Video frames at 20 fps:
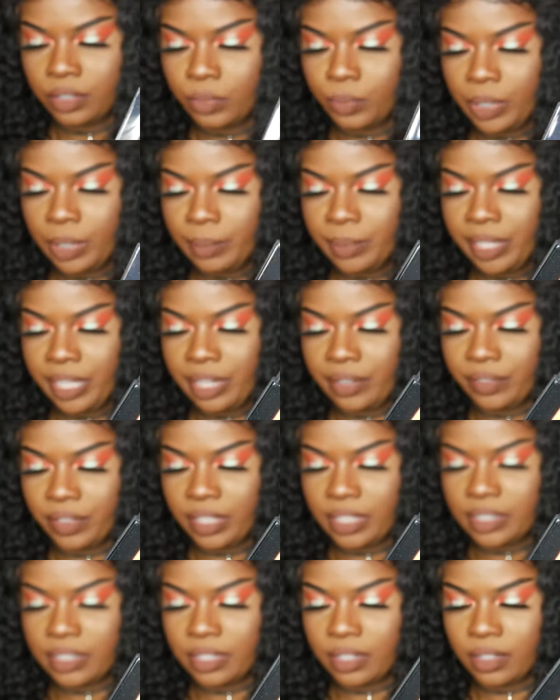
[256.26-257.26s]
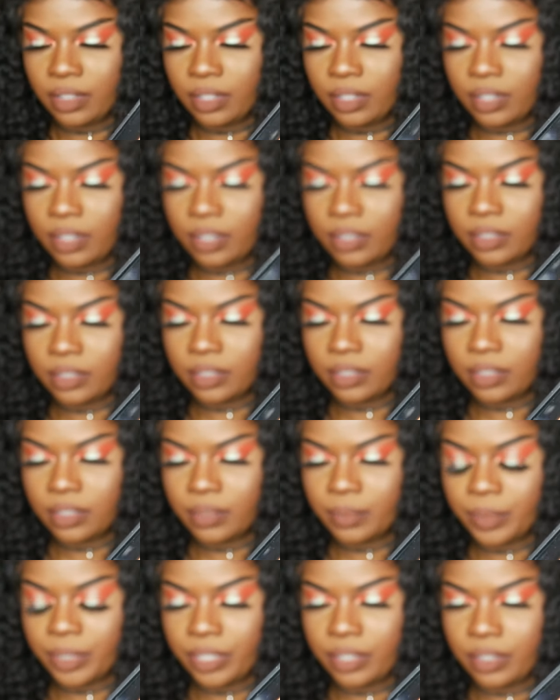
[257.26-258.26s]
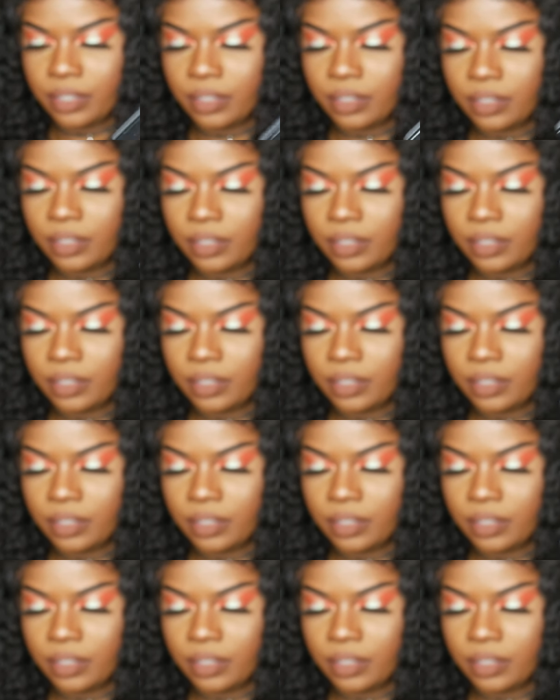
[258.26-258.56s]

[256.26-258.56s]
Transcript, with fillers: Probably can't really tell the colors, but